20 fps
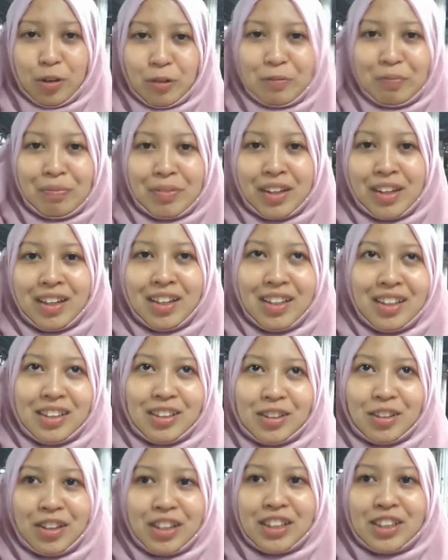
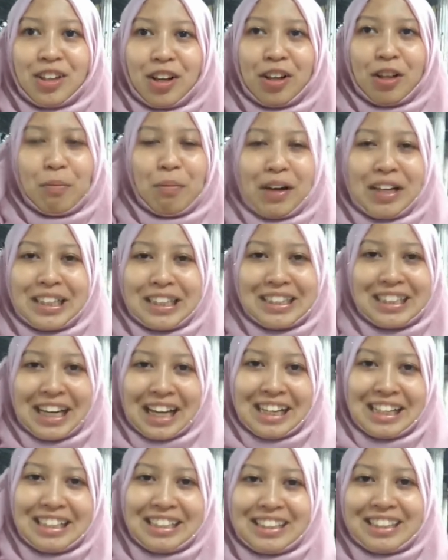So it's all about the
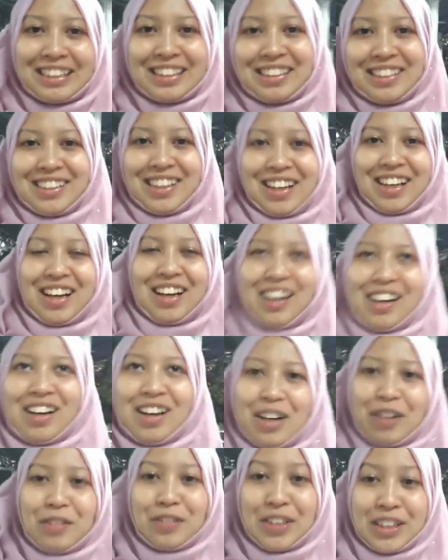challenges
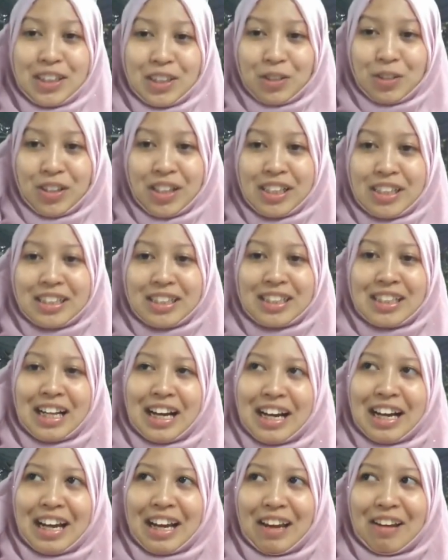of the student's
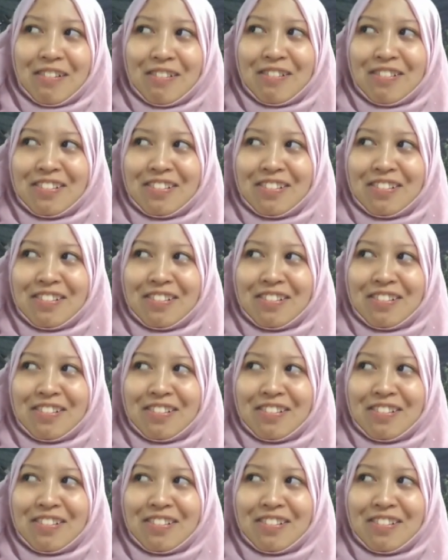life.